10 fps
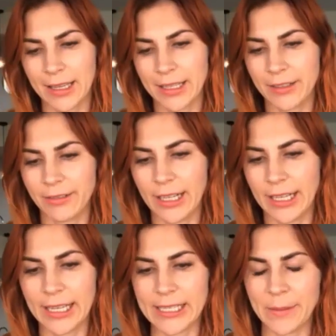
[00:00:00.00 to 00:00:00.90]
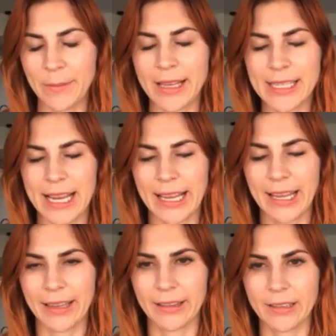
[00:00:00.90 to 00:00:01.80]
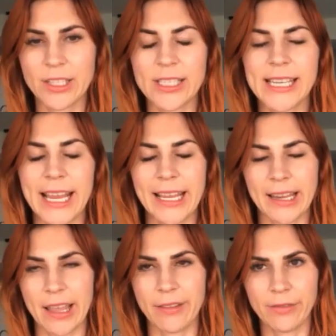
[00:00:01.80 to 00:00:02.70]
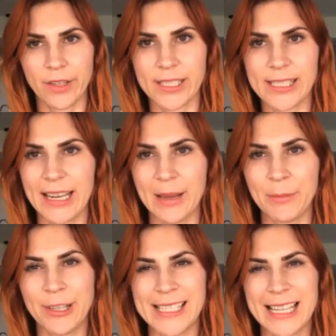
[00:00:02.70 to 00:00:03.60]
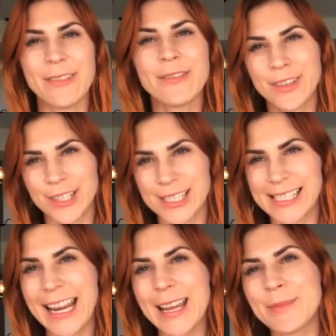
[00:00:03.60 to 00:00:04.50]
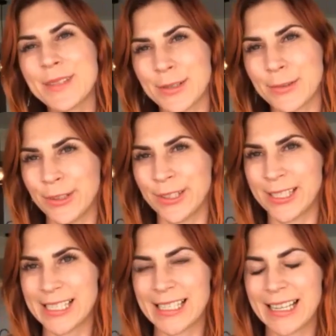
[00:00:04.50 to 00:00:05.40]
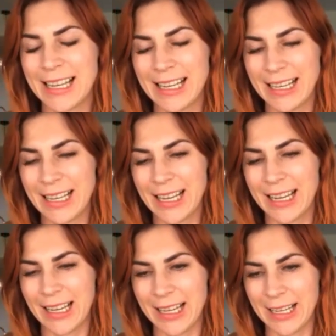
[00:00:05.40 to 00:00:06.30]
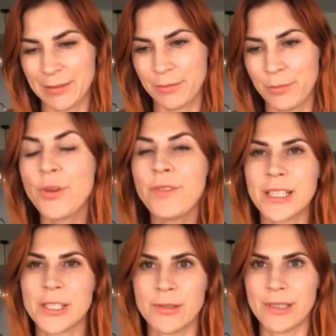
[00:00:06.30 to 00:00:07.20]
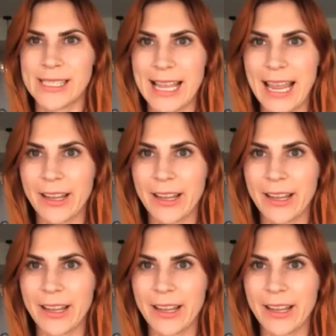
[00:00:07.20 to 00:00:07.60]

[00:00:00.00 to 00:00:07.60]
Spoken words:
it really is about taking that first step. What is that first step towards moving towards that